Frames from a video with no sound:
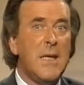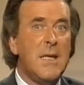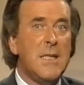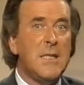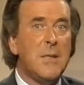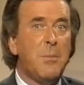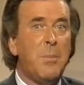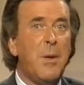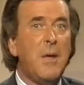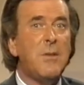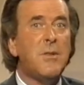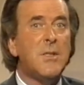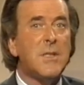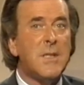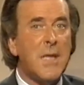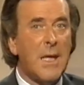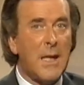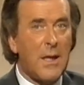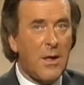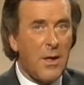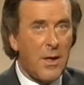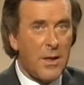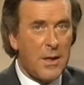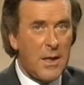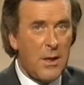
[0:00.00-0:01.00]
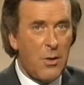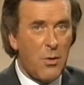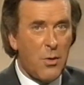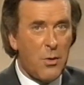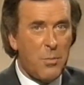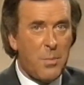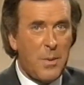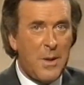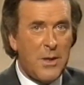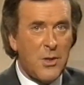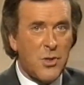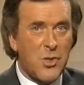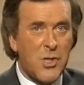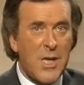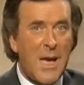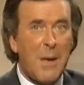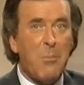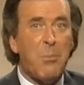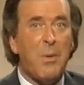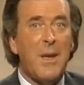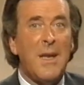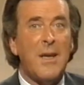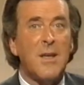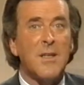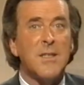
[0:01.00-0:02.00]
He's about to take on the European
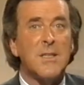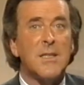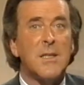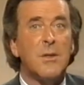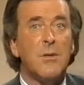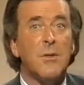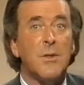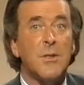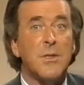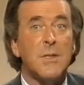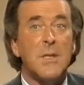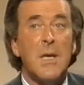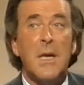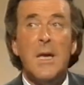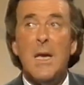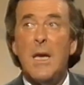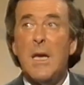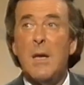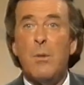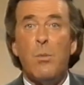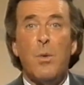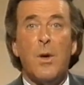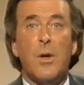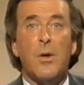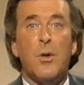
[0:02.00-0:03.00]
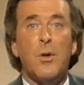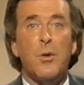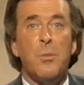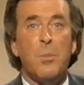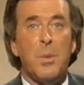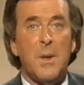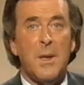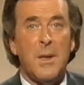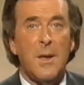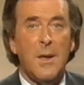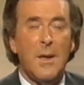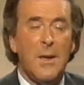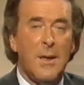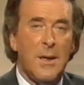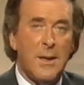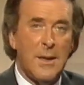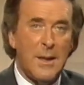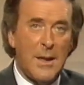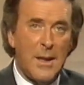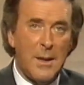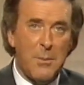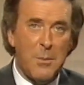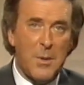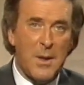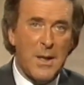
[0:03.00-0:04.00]
champ Lennox Lewis in what could be
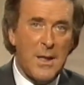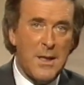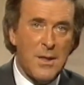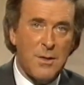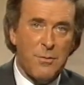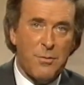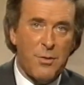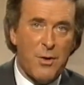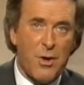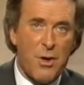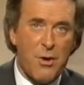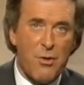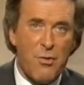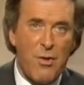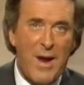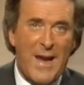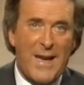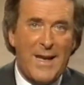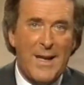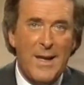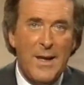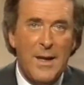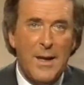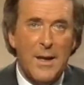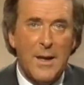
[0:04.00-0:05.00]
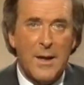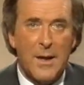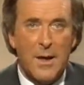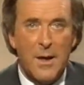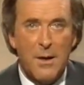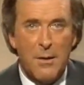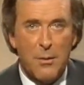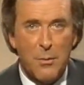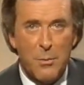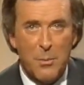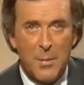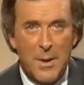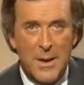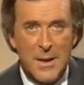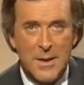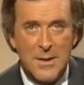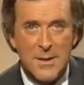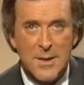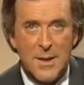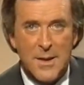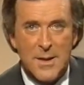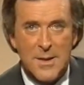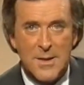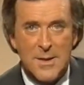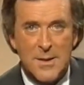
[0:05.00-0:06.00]
an eliminator for a crack at Iron
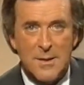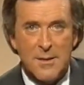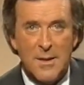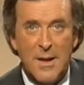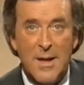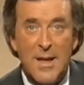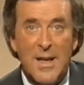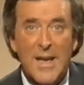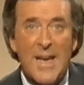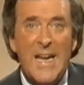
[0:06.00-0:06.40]
Mike Tyson.